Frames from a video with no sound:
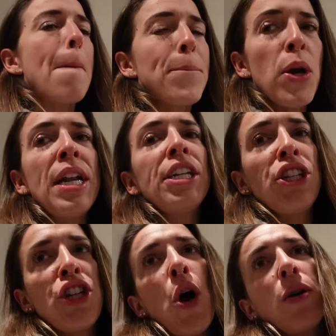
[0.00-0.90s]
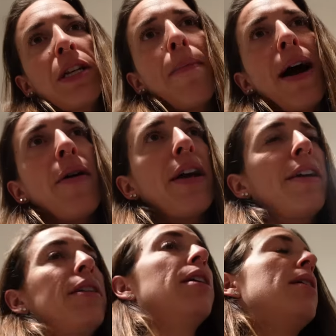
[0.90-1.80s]
I'm pretty stoked about it.
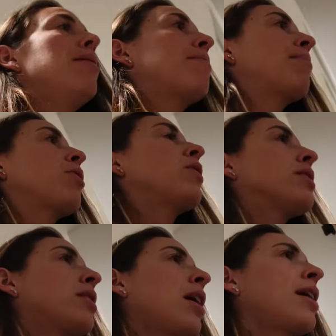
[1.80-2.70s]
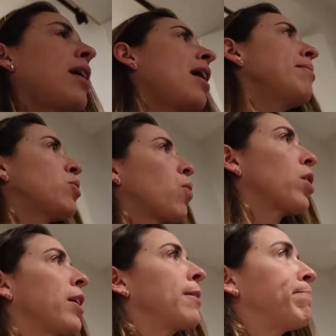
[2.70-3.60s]
But I'm gonna go outside. Abby's
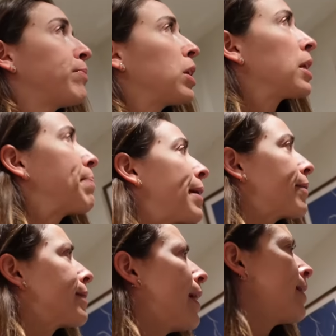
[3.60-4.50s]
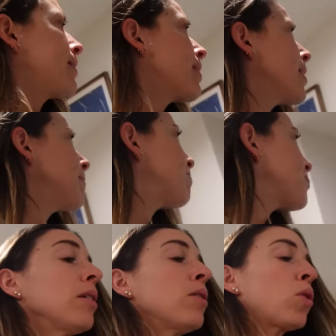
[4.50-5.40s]
working till like 10 tonight.
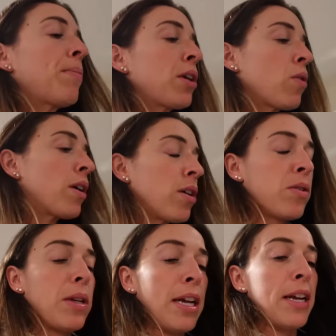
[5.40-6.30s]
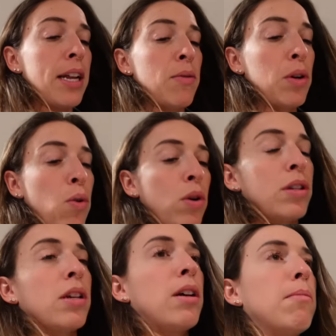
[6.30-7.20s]
So I'm gonna go out and record
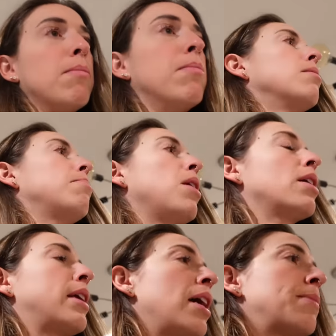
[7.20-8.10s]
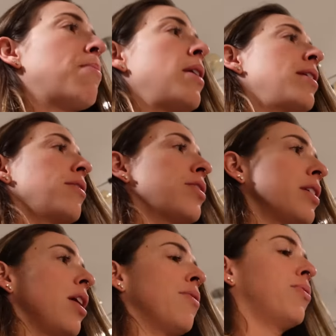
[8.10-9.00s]
some podcast brand deal
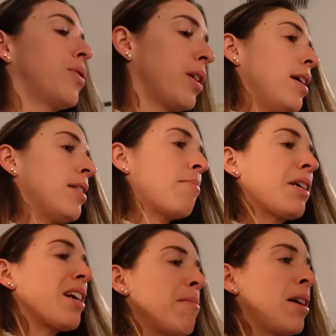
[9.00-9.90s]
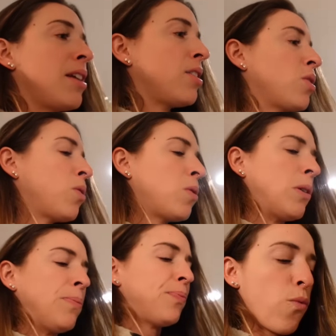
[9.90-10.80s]
stuff. And then I'm gonna come in and do
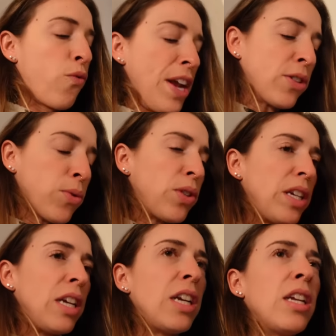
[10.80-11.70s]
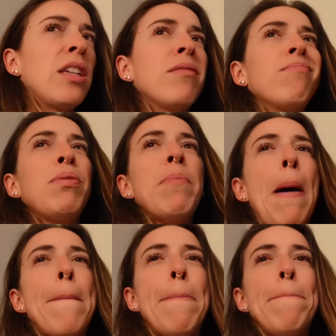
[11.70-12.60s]
face routine, put
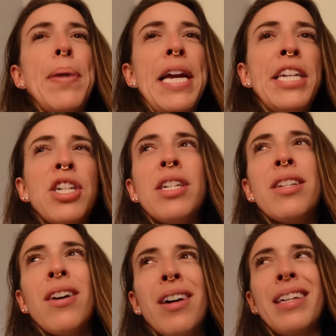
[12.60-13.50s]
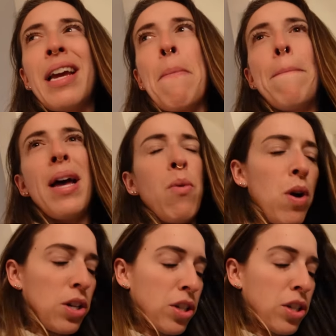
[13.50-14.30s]
my PJs on, get in bed, watch